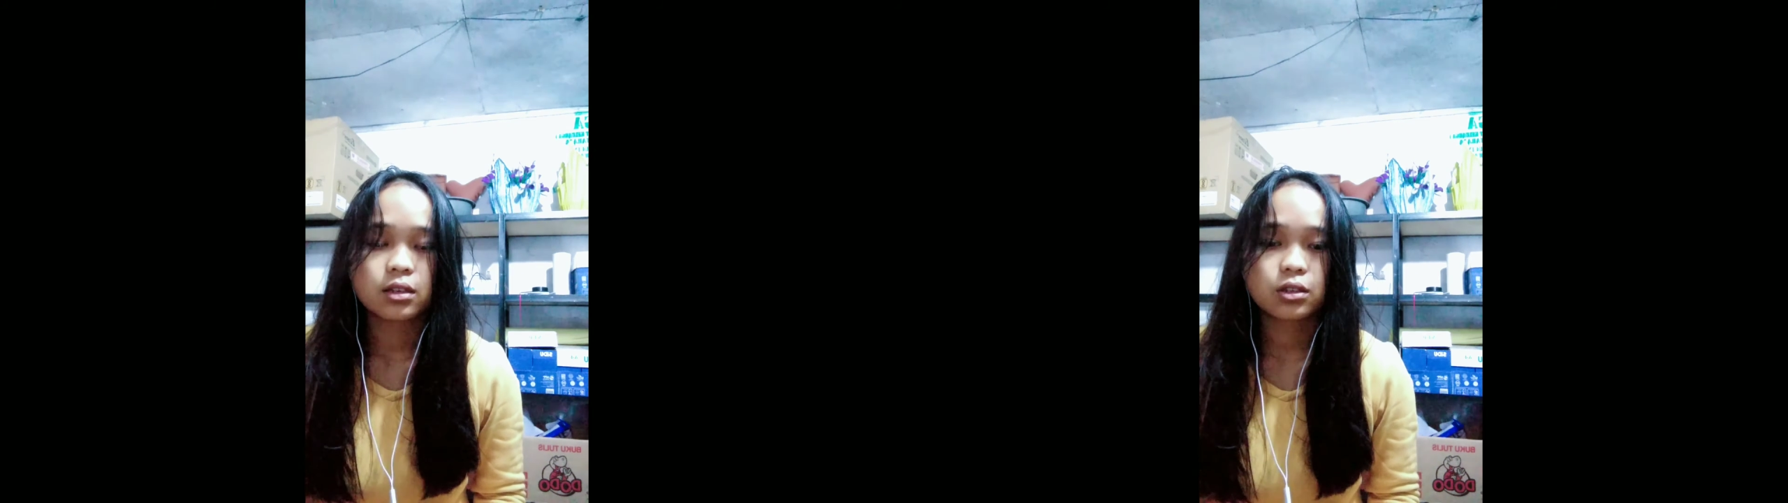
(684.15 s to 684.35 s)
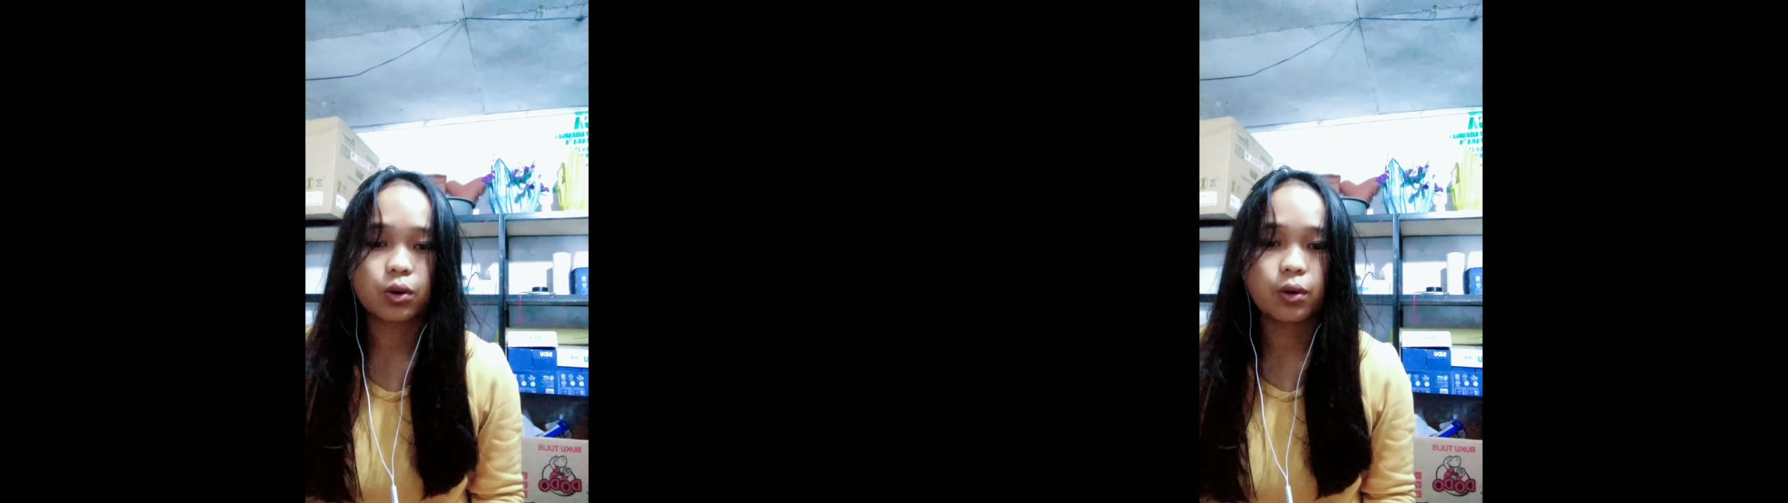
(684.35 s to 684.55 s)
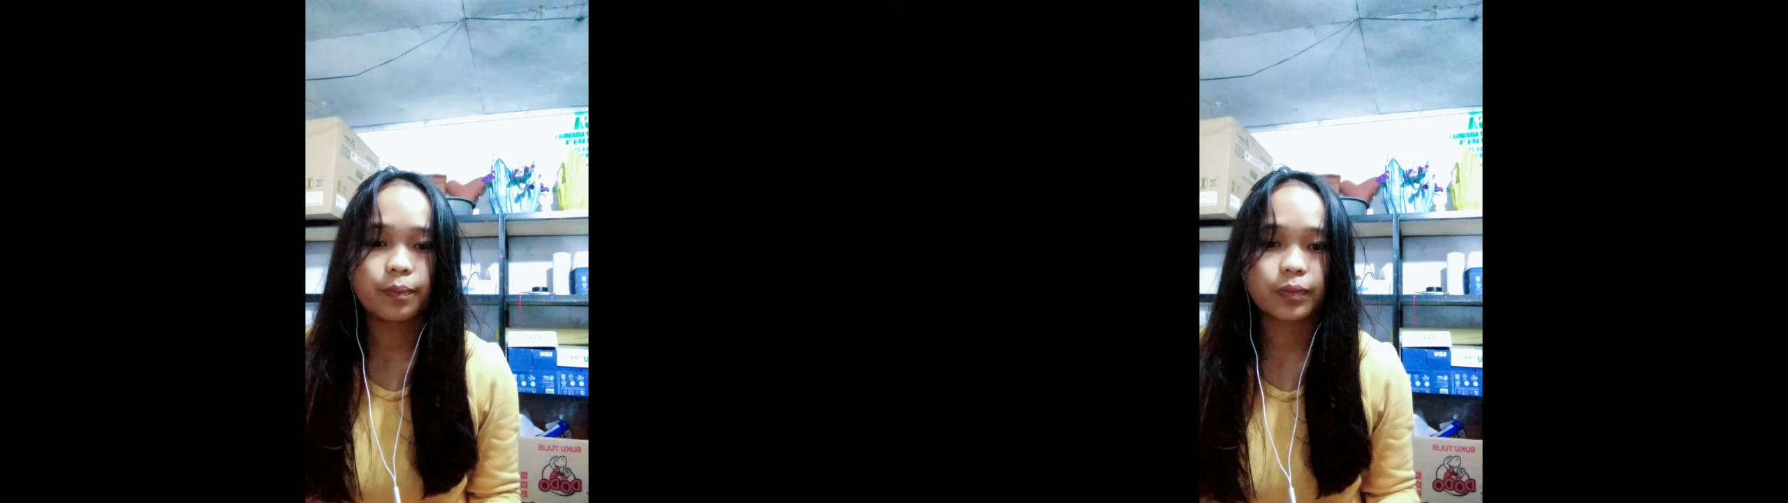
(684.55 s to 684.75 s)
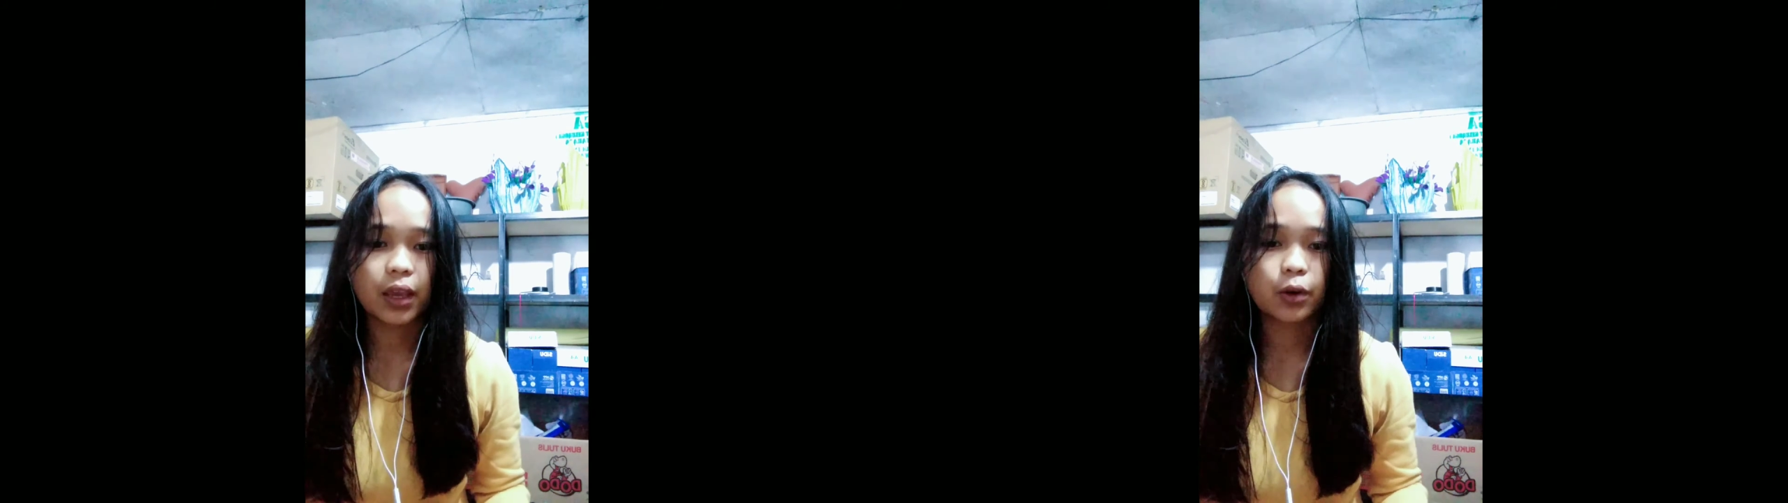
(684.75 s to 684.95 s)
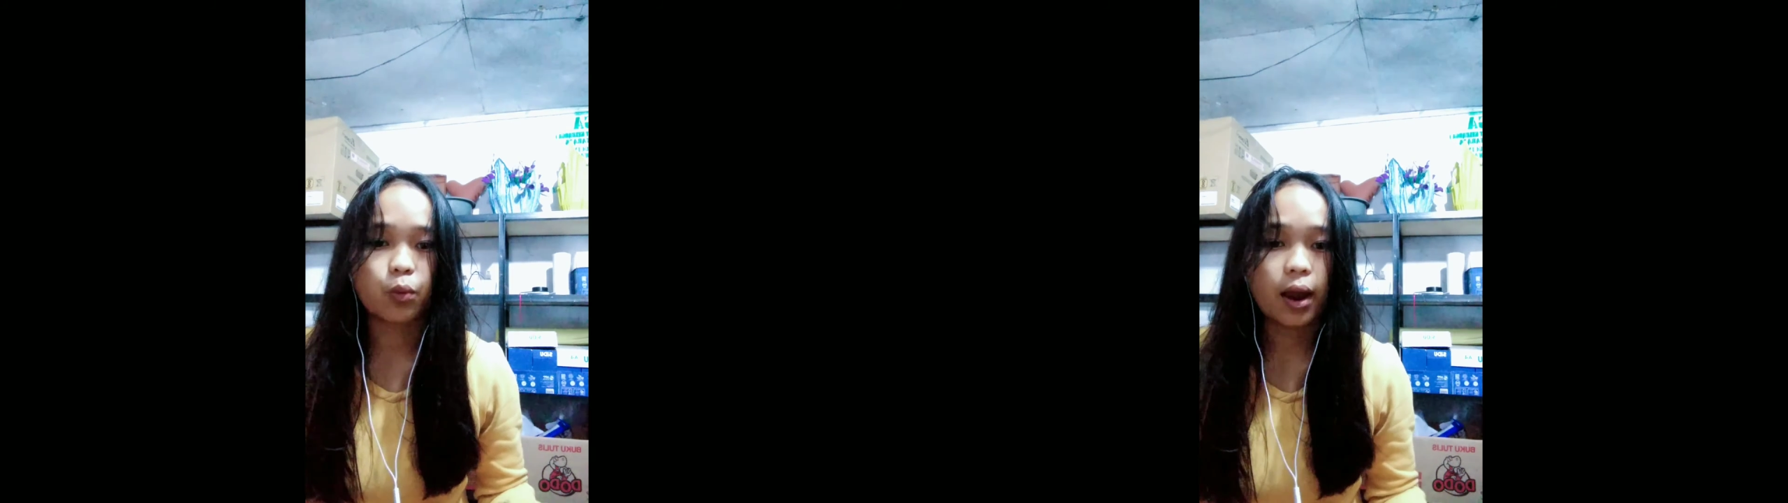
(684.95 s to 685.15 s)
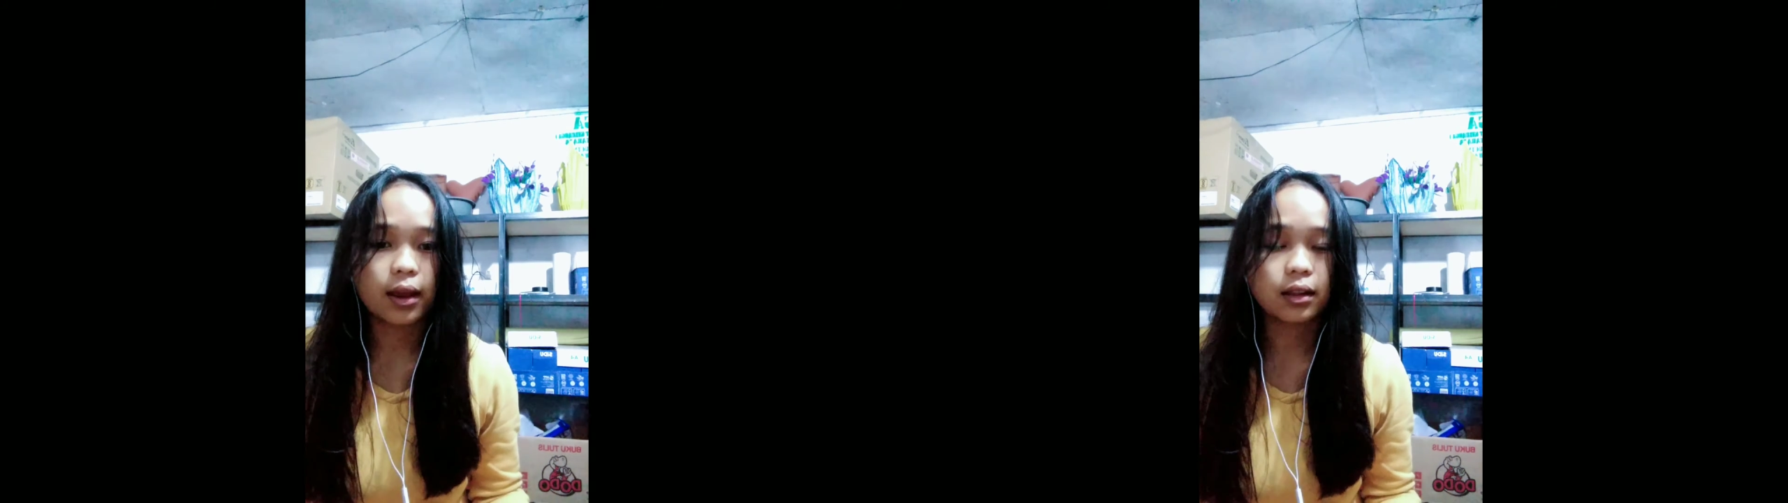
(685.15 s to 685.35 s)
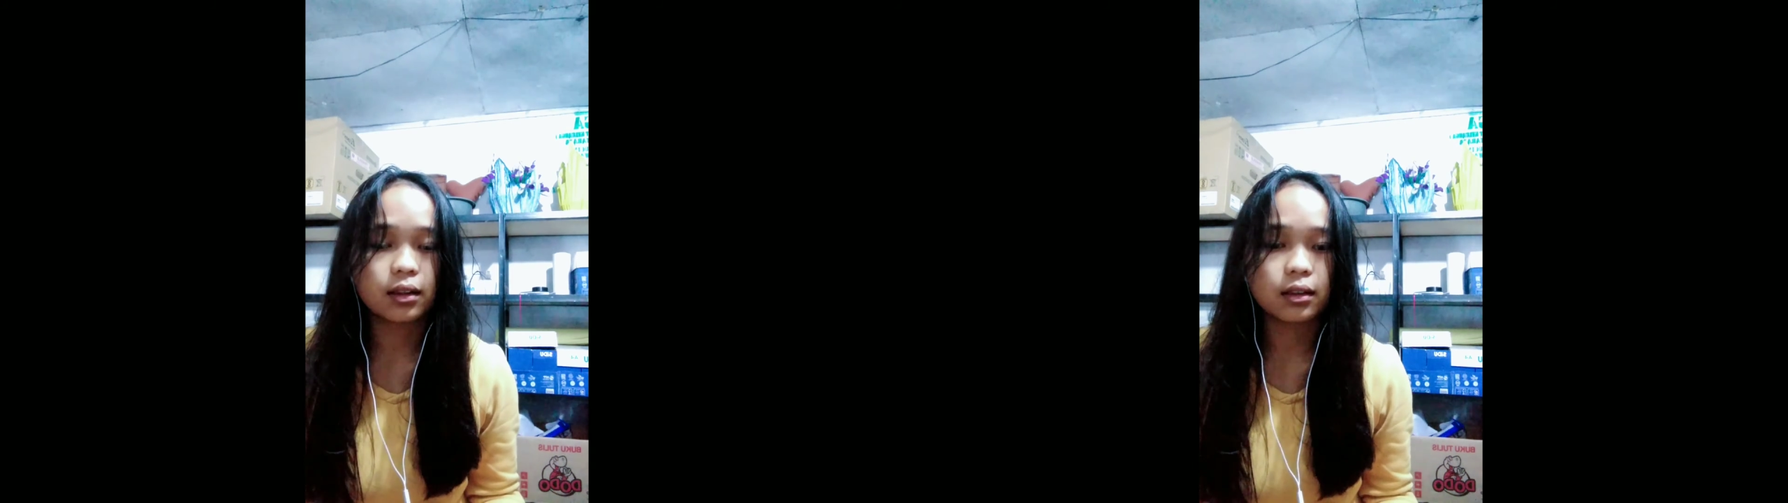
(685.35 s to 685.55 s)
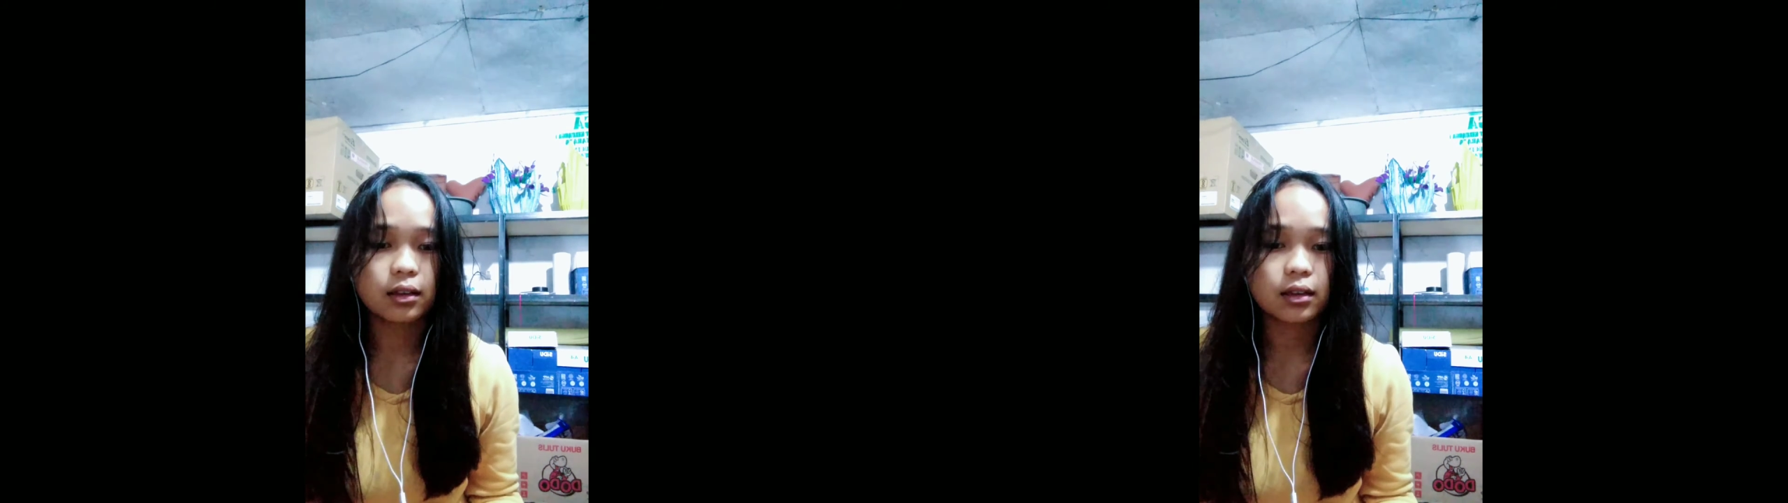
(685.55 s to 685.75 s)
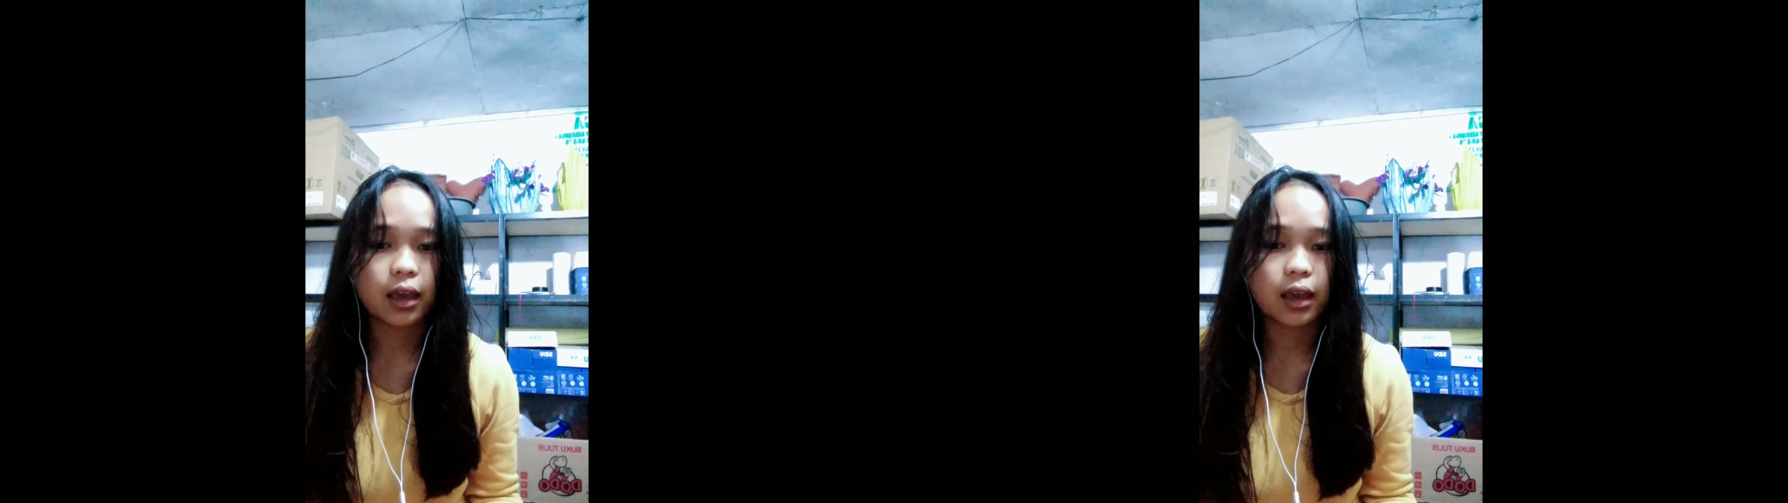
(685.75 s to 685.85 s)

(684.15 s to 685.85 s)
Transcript: So, and while